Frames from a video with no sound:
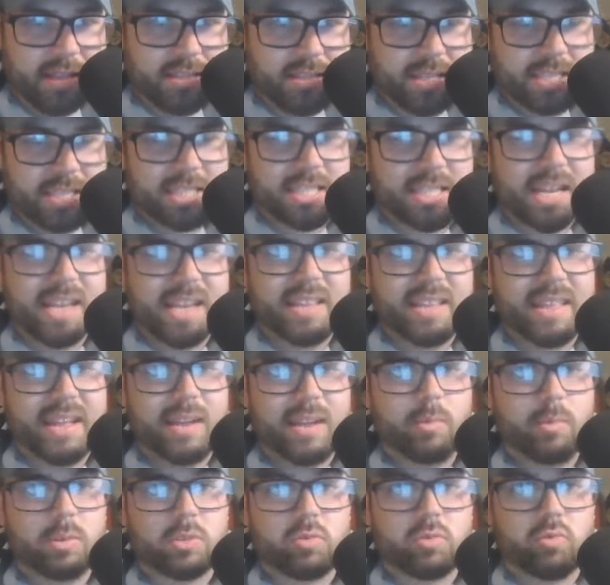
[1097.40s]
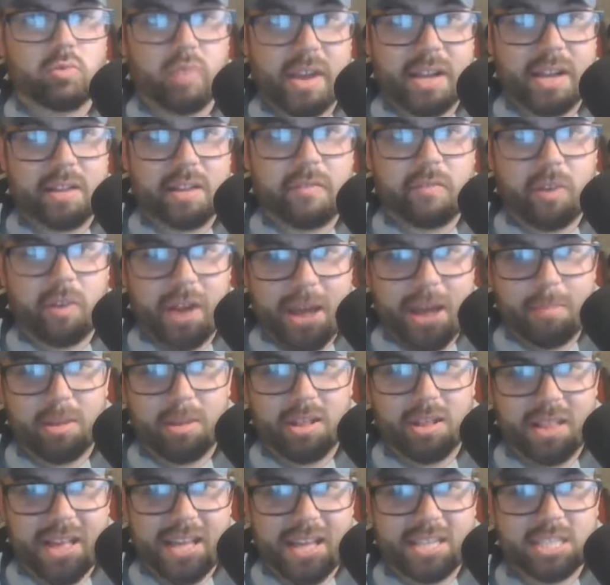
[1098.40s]
To say that it was rigged for
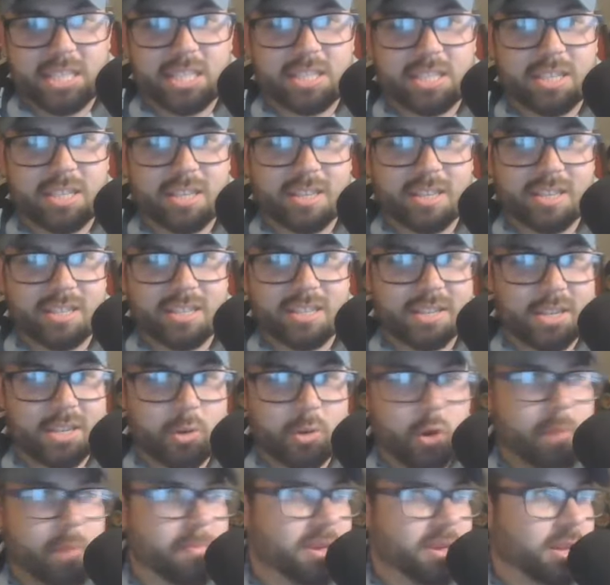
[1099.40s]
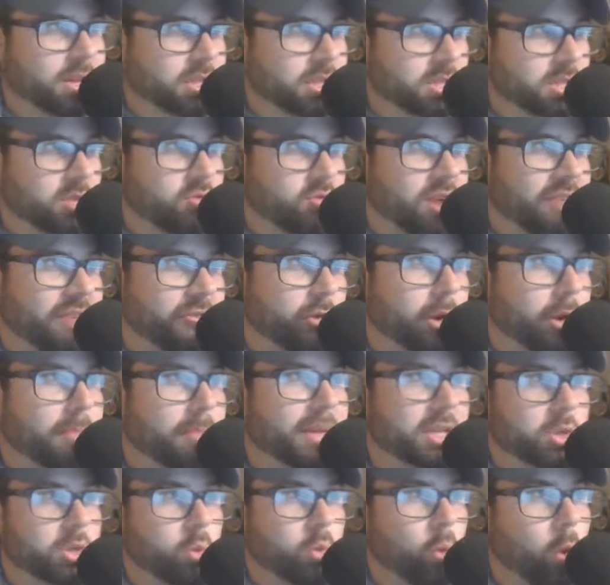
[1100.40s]
MLS to do it because the referee
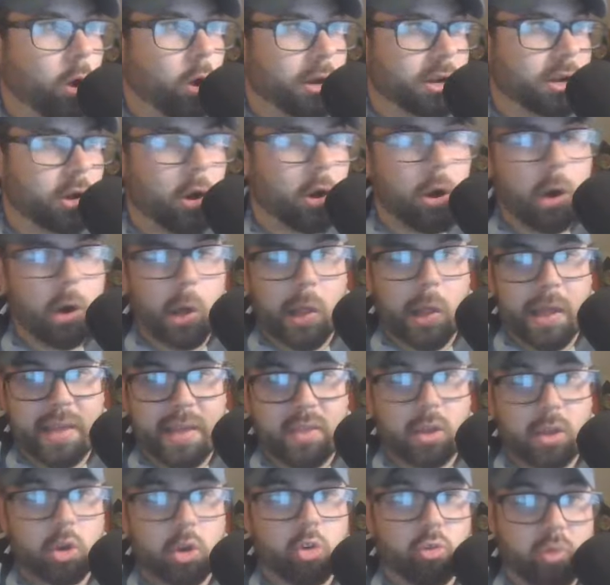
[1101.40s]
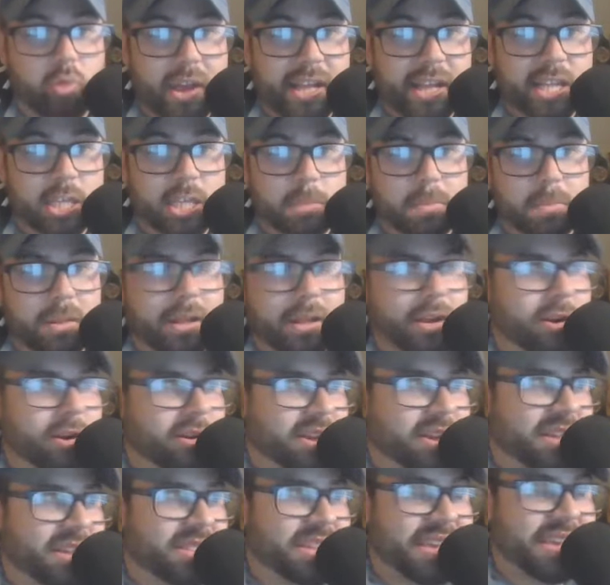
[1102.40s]
missed one call and the greatest
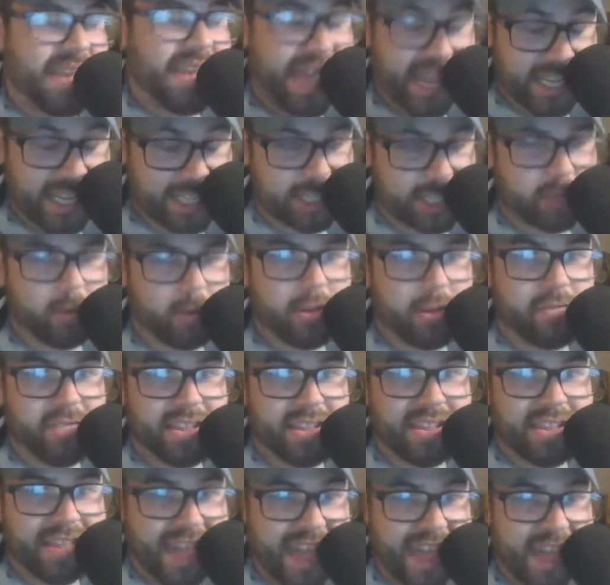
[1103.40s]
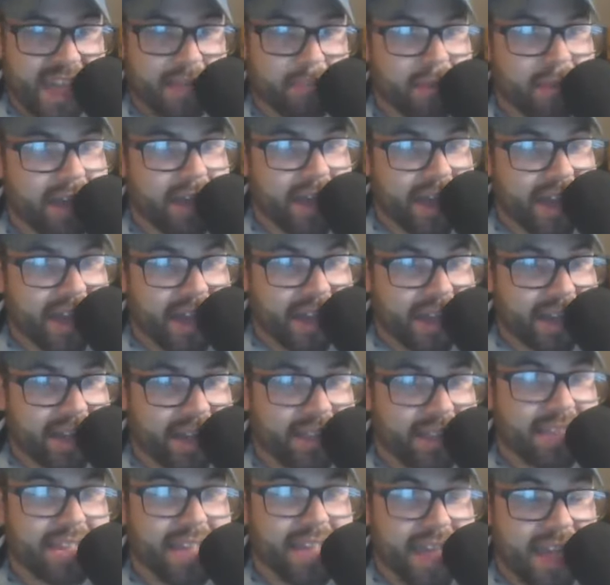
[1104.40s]
player in the history of the game hit
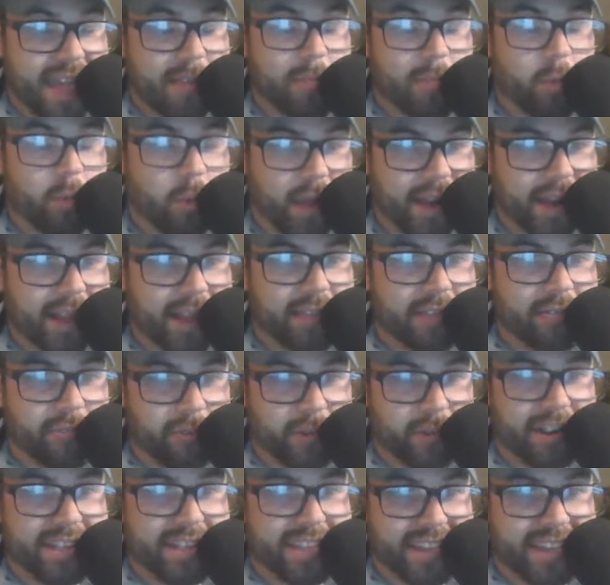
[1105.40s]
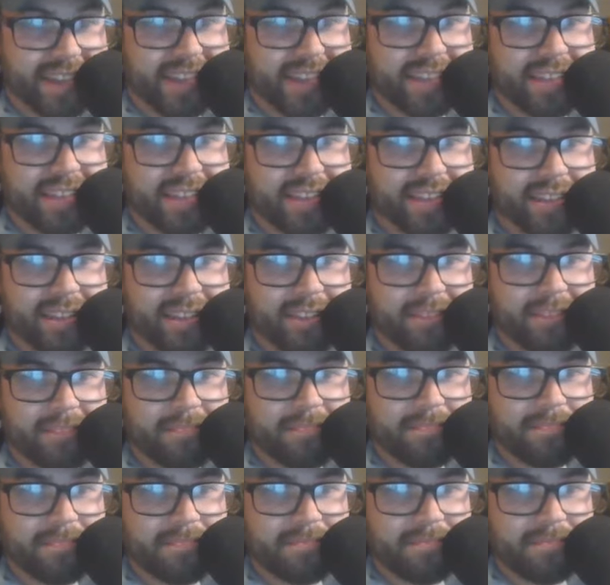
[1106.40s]
a game-winning free kick
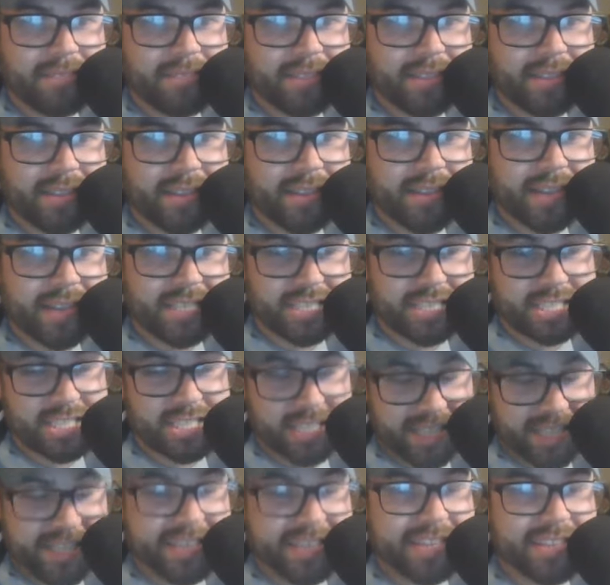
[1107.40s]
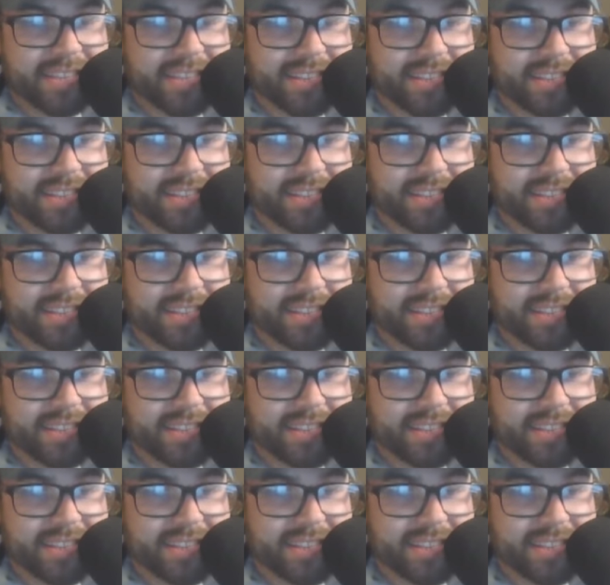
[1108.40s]
is silly.